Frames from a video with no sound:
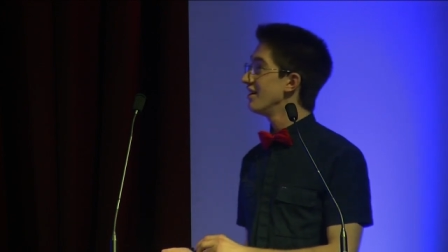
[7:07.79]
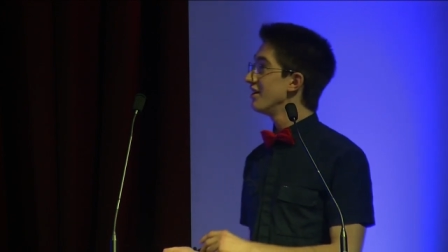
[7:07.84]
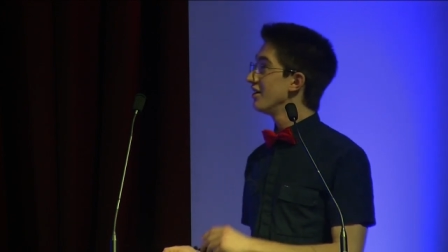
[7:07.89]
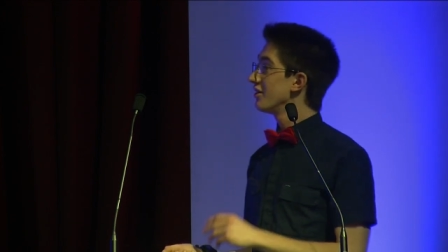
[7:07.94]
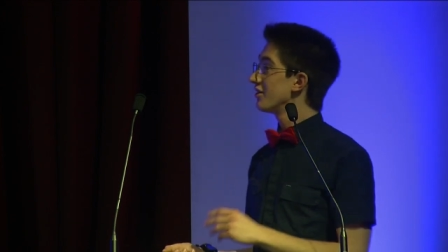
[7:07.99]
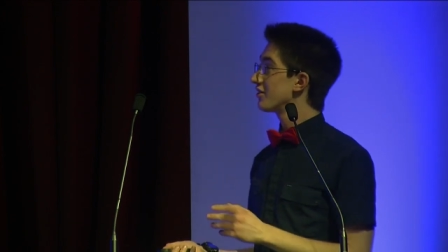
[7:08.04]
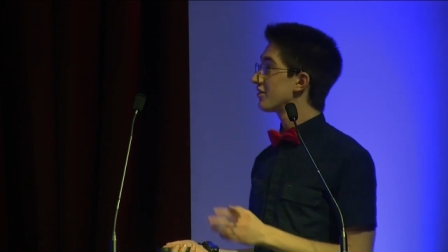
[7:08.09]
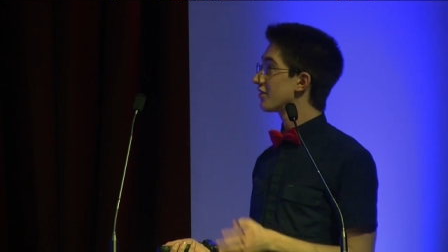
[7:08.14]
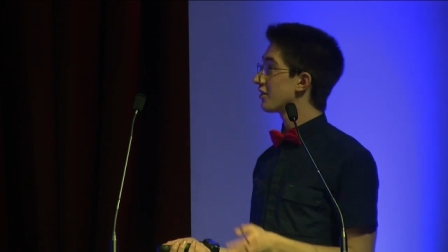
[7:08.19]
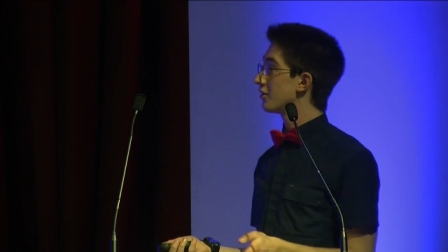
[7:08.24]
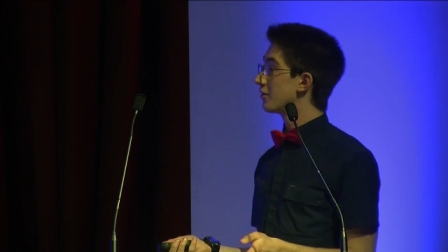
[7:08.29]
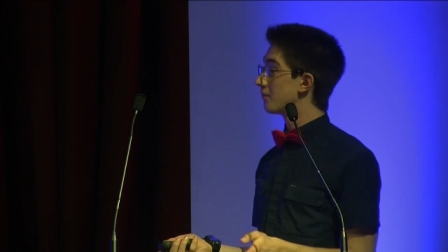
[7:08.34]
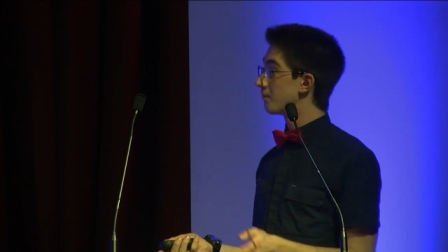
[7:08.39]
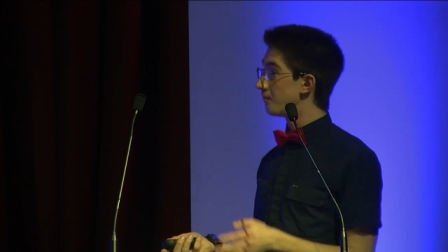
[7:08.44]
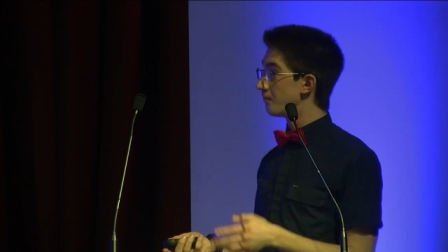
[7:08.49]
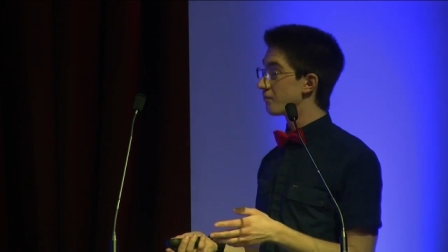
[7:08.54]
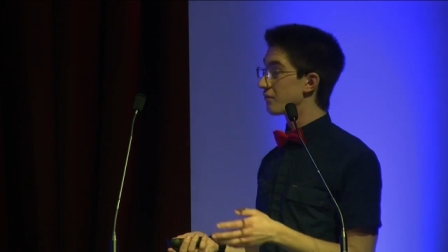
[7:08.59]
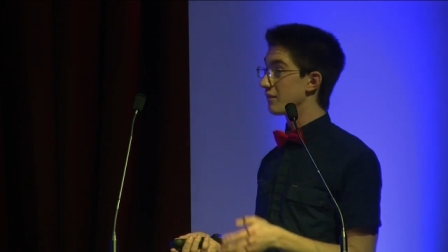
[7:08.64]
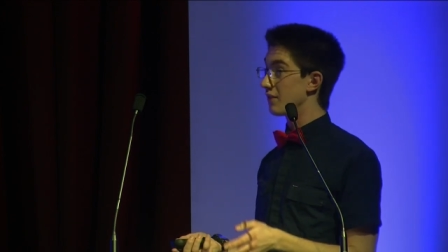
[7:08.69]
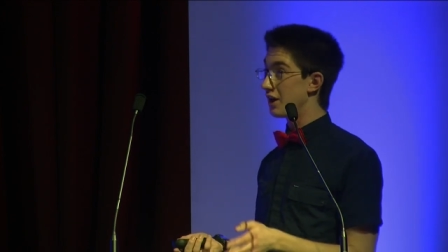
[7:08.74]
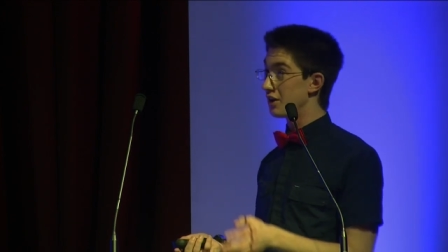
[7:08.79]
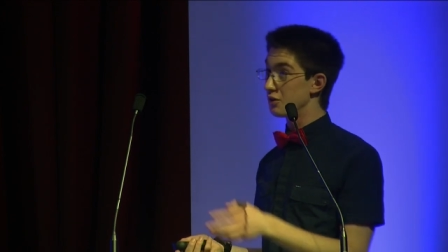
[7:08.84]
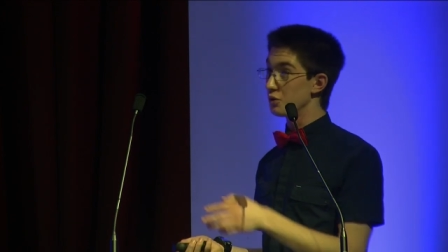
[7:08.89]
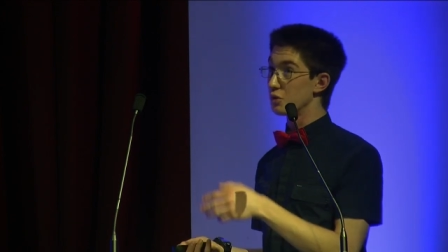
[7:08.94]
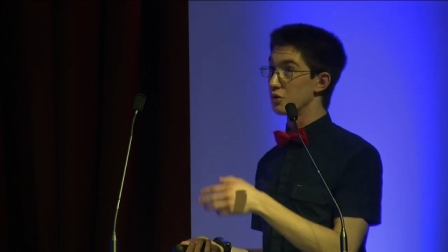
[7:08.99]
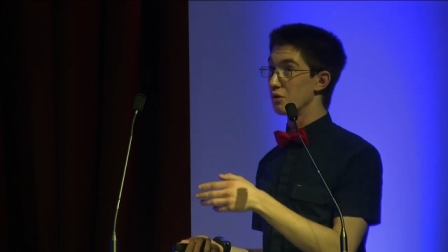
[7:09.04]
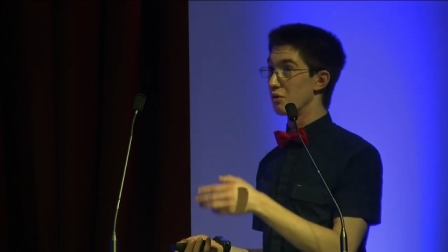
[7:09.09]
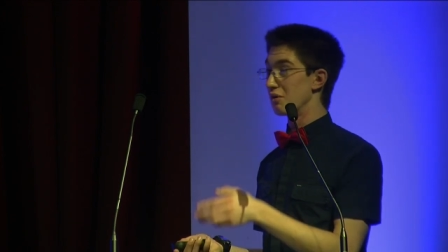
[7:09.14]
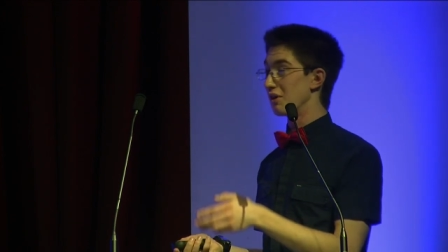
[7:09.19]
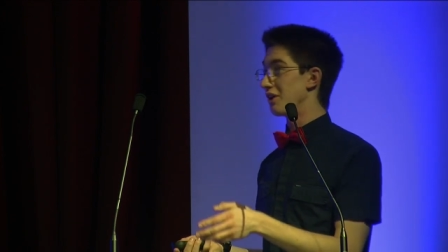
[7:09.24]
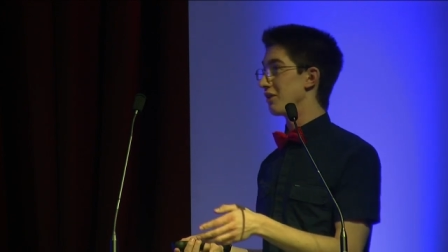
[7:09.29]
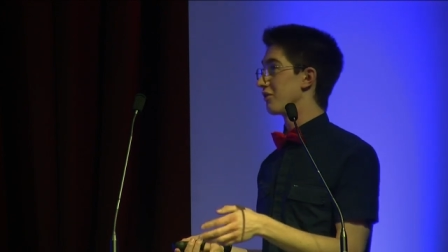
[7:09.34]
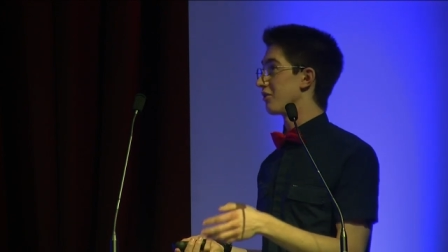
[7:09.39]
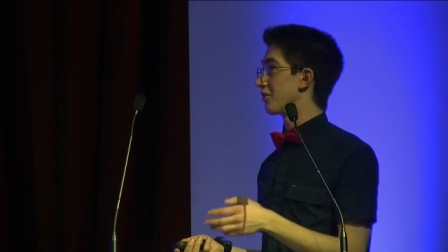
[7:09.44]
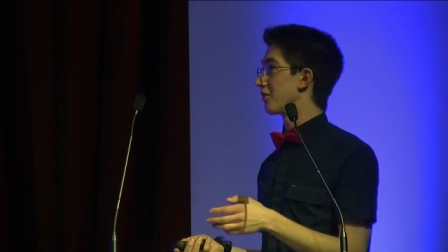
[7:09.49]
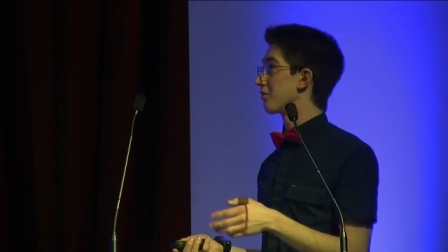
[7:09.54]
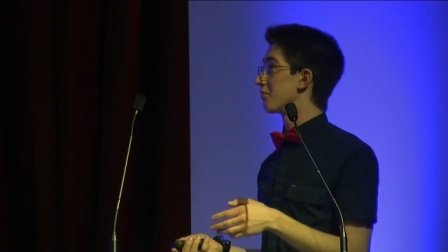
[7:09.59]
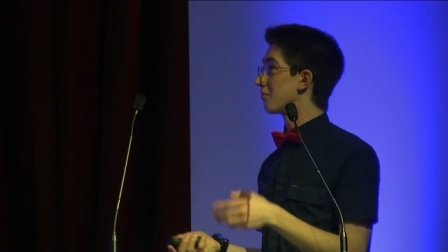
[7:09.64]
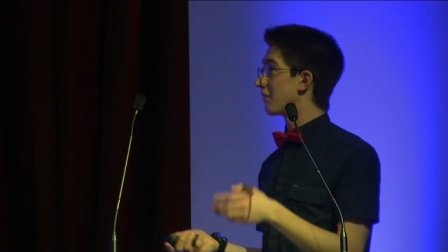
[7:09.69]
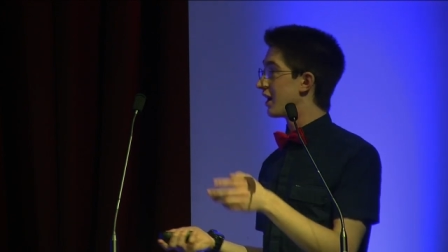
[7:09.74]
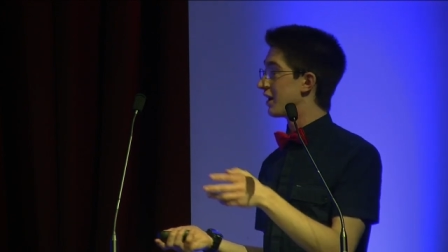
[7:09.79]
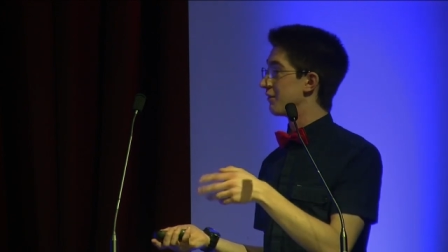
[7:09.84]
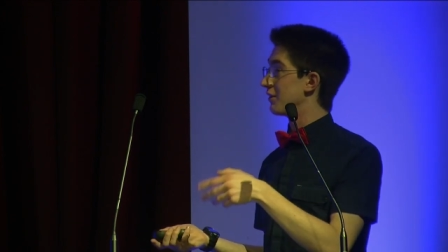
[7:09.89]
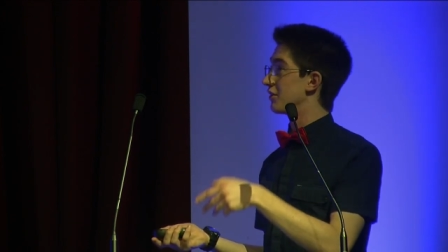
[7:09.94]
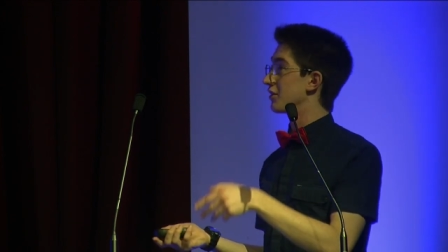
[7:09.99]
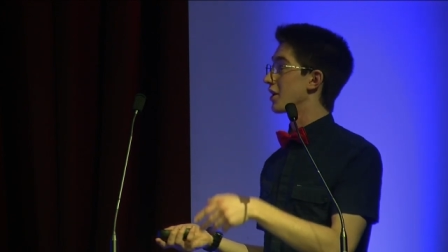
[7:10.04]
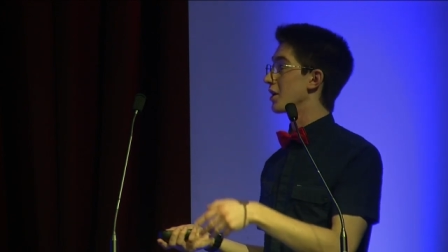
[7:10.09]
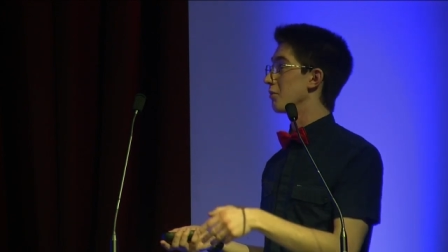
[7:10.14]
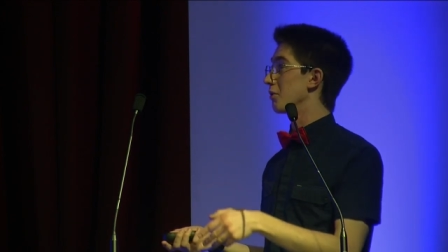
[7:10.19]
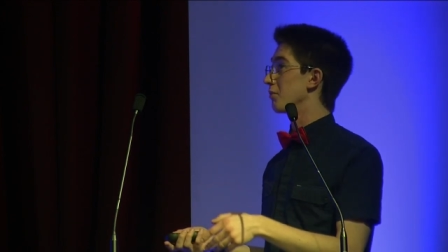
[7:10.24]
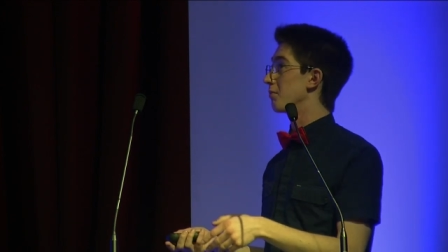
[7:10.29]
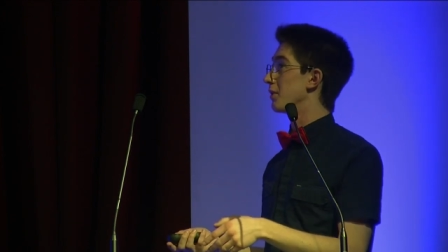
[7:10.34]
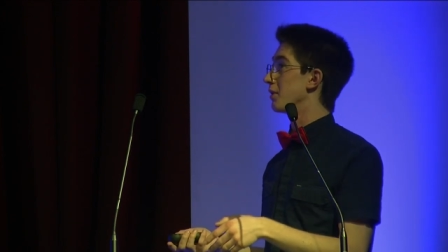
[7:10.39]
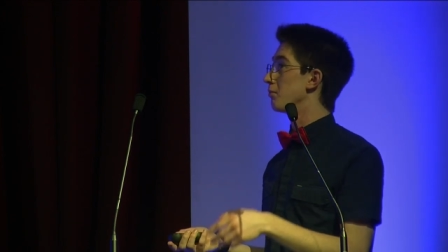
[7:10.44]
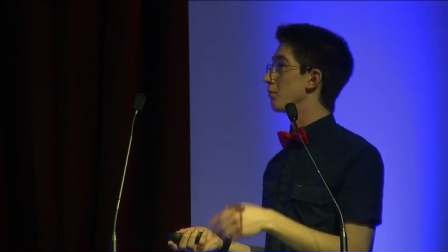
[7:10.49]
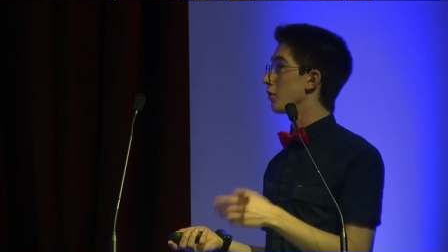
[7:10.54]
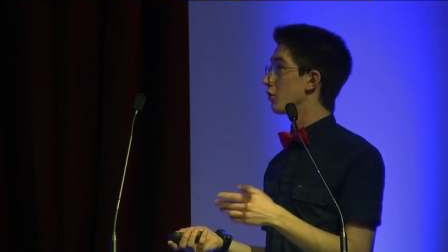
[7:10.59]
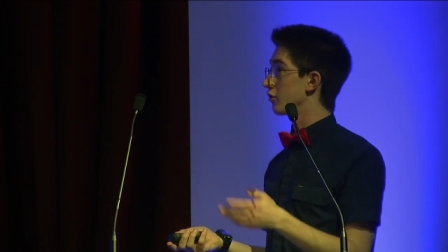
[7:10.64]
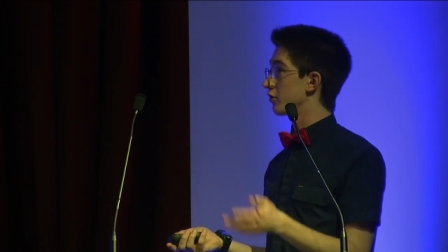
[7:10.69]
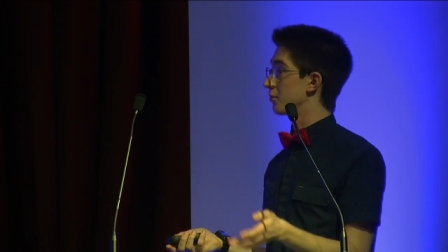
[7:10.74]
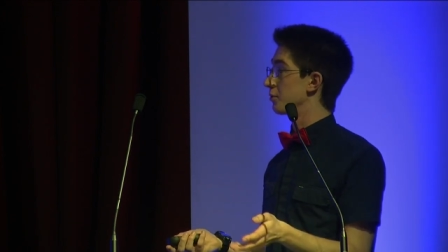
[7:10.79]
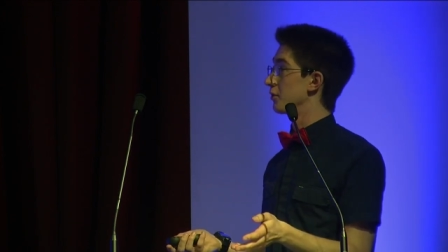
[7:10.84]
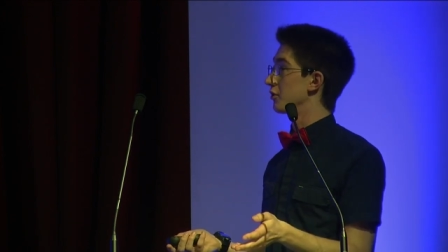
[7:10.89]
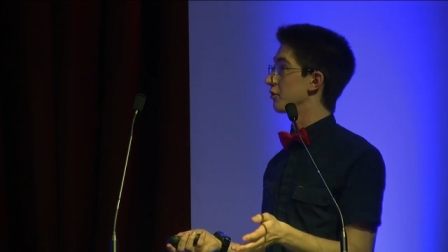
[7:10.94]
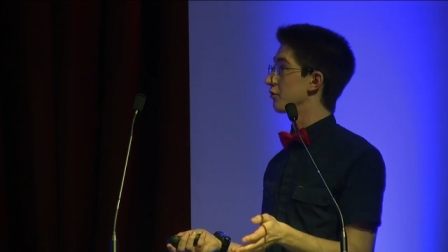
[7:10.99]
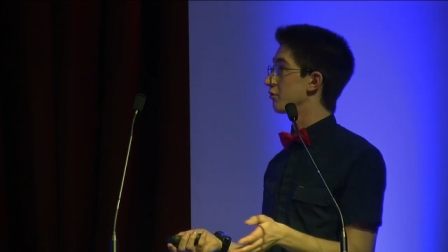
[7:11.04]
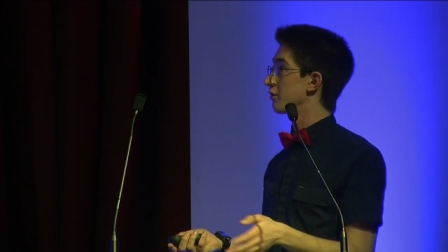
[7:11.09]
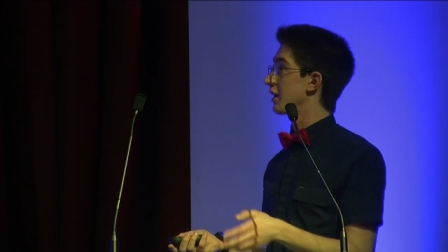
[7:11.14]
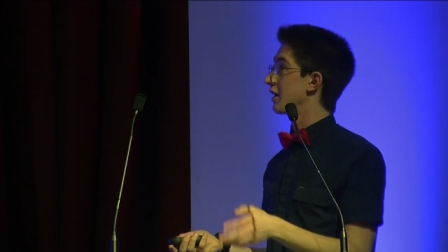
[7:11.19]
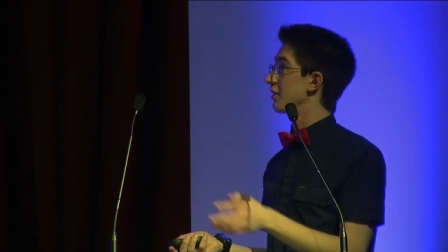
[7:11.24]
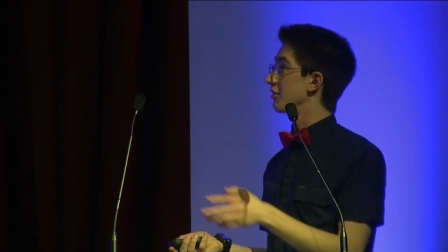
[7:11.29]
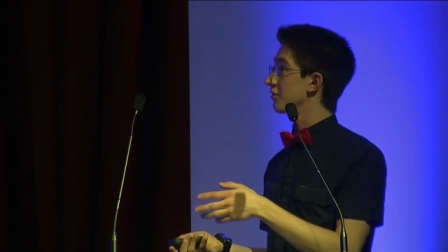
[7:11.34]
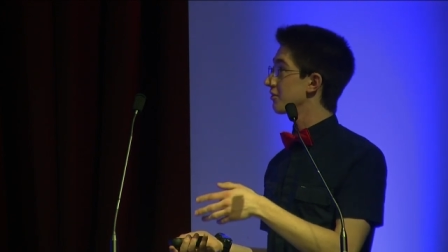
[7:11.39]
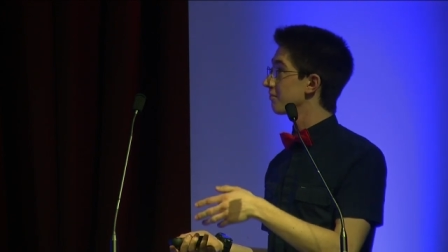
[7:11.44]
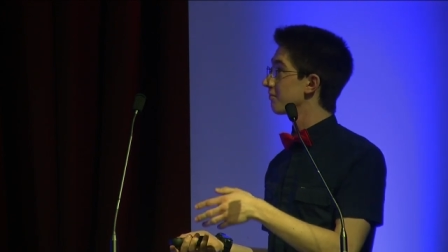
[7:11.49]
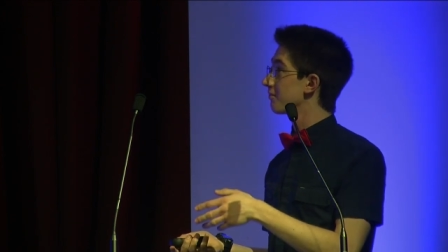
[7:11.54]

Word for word: so, and also it relies on elevator cables being possible to create.